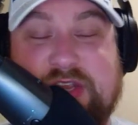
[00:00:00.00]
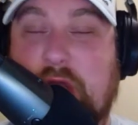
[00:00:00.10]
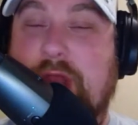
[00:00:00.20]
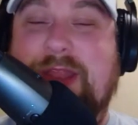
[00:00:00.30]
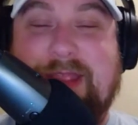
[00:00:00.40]

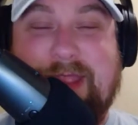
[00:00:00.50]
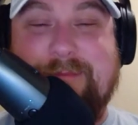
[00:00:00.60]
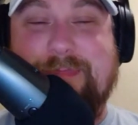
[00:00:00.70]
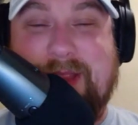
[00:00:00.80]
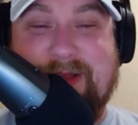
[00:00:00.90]
good in
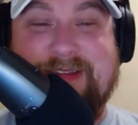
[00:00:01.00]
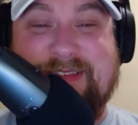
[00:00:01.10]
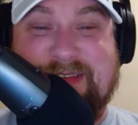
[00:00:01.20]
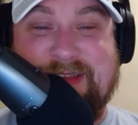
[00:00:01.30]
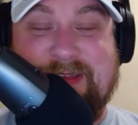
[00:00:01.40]

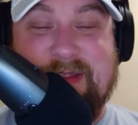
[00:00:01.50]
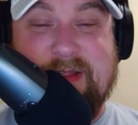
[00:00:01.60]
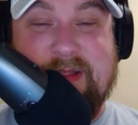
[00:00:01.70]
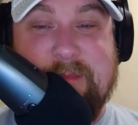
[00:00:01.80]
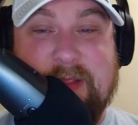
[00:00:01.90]
comparison
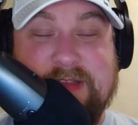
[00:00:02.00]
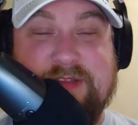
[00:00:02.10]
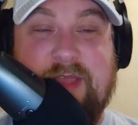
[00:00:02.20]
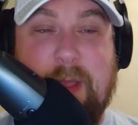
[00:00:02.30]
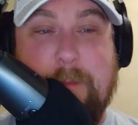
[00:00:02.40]

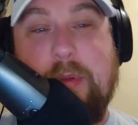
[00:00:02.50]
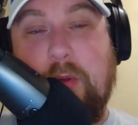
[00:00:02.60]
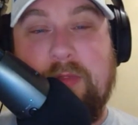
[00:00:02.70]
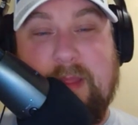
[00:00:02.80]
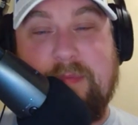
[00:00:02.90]
because of how
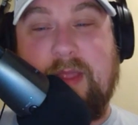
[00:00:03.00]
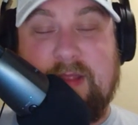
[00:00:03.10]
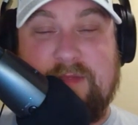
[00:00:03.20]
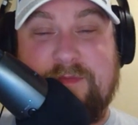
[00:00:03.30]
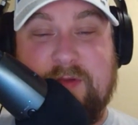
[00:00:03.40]
poor they
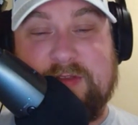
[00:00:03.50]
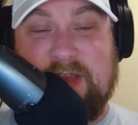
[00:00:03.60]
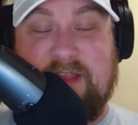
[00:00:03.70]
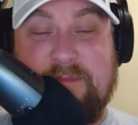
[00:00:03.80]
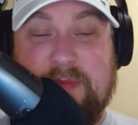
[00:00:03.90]
played in the
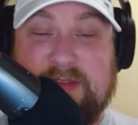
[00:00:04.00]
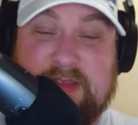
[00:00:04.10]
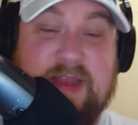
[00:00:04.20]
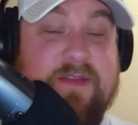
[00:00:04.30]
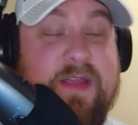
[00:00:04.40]
first half. But
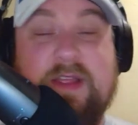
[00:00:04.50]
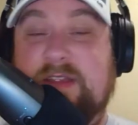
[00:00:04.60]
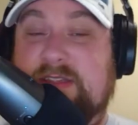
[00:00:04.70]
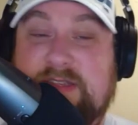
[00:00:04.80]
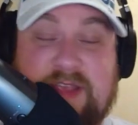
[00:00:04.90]
second,
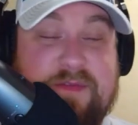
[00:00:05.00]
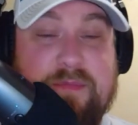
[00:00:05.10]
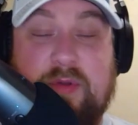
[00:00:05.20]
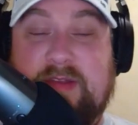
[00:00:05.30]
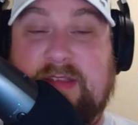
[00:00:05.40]
seven
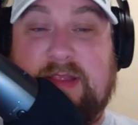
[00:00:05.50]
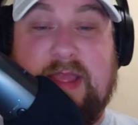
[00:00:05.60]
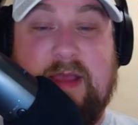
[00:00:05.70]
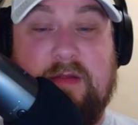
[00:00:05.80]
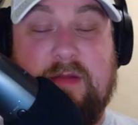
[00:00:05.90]
points
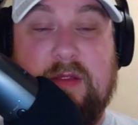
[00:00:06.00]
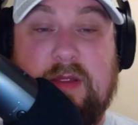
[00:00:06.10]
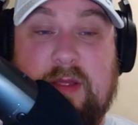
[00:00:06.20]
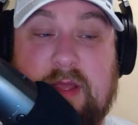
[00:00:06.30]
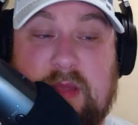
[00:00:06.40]
allowed.
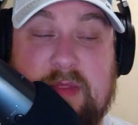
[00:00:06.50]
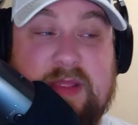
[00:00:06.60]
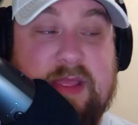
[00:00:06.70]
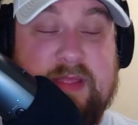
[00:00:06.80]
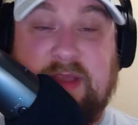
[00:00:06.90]
I mean,
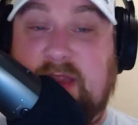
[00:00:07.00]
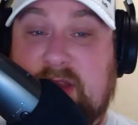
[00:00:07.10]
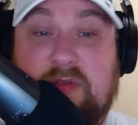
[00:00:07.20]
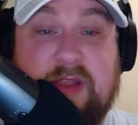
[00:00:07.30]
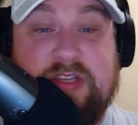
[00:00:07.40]
they, they did
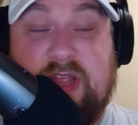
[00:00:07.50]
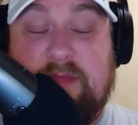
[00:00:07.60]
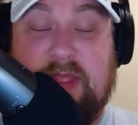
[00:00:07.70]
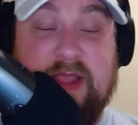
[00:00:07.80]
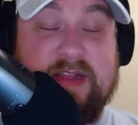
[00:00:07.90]
a great
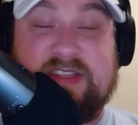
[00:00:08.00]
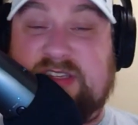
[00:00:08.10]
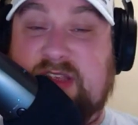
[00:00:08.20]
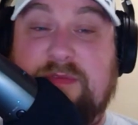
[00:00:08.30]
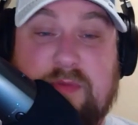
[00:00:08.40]
job. They got
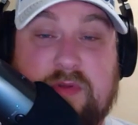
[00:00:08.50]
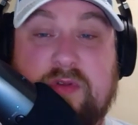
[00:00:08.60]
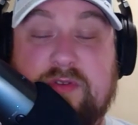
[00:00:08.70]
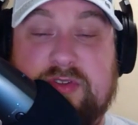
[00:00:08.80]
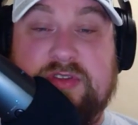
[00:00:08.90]
several
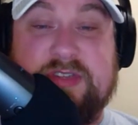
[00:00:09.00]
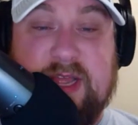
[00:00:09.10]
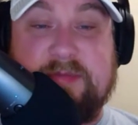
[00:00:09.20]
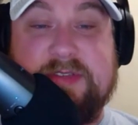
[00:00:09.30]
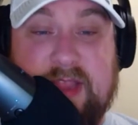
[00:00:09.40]
crucial
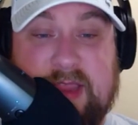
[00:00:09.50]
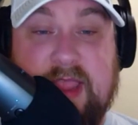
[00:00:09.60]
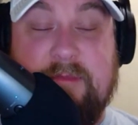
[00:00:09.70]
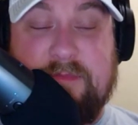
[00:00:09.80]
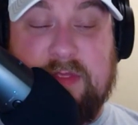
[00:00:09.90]
stops. They
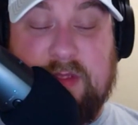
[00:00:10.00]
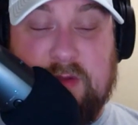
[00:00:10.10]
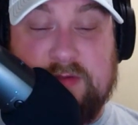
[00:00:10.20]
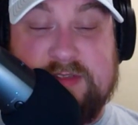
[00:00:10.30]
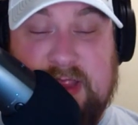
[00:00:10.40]
kept the
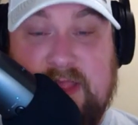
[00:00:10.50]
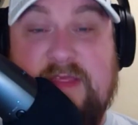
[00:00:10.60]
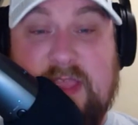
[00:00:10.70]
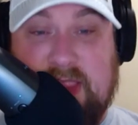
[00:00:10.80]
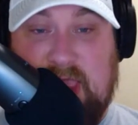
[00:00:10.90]
Colts
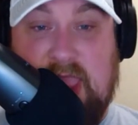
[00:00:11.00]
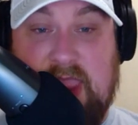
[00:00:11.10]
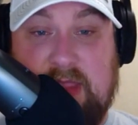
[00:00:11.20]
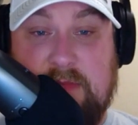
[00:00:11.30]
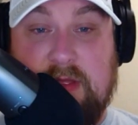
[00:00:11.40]
in the
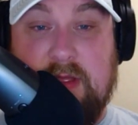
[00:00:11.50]
game,